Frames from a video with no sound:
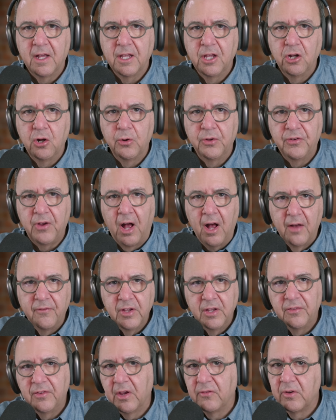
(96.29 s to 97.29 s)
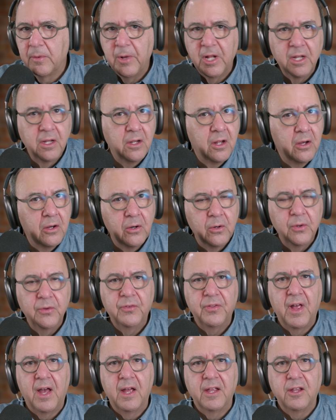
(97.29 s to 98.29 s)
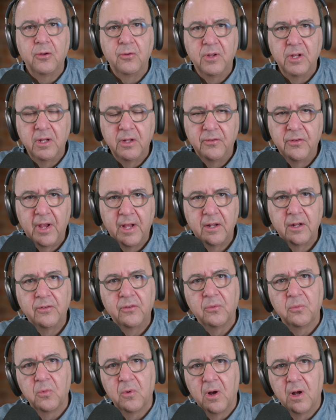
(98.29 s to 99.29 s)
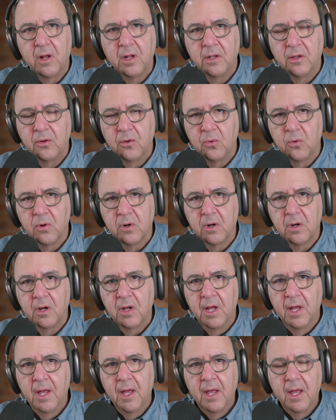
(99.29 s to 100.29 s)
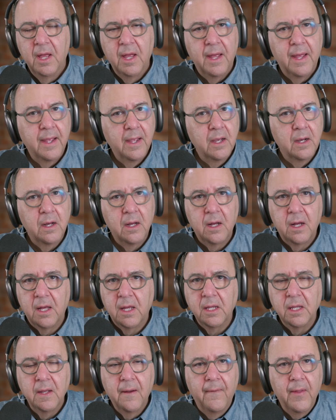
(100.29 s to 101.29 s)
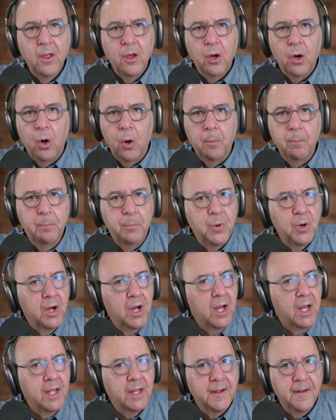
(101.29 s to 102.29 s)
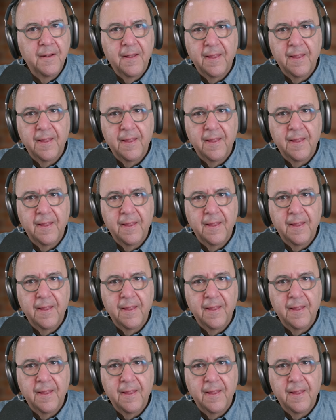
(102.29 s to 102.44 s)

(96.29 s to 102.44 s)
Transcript: You know, it's obvious everybody knows that you need data to run your AI, but